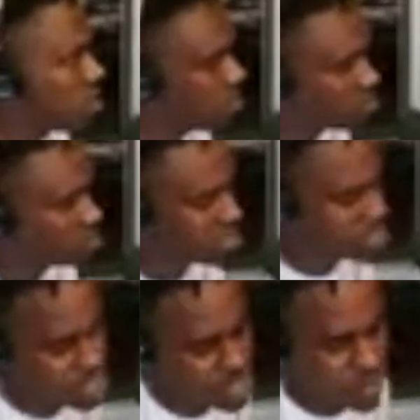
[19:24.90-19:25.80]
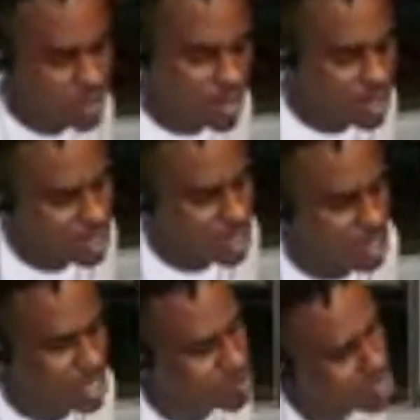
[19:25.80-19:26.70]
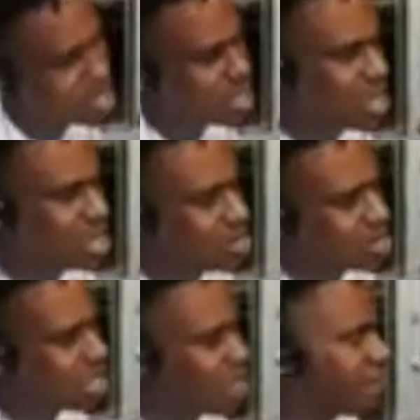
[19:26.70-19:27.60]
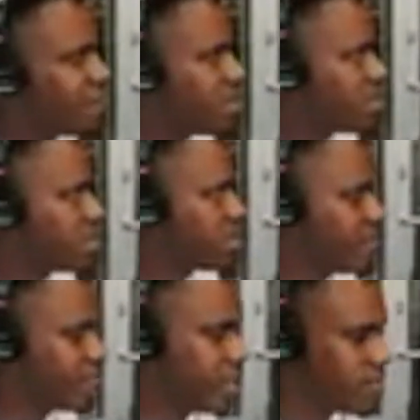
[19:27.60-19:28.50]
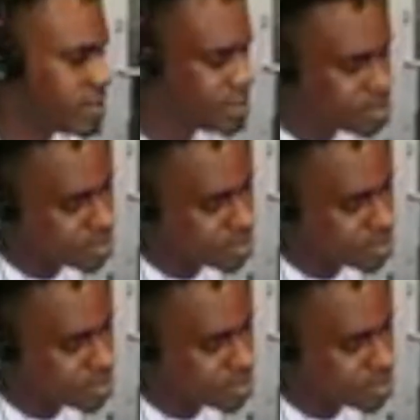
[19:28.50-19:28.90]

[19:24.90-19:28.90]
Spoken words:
You know what I'm saying? So, that's why I know they got to feel it if they real.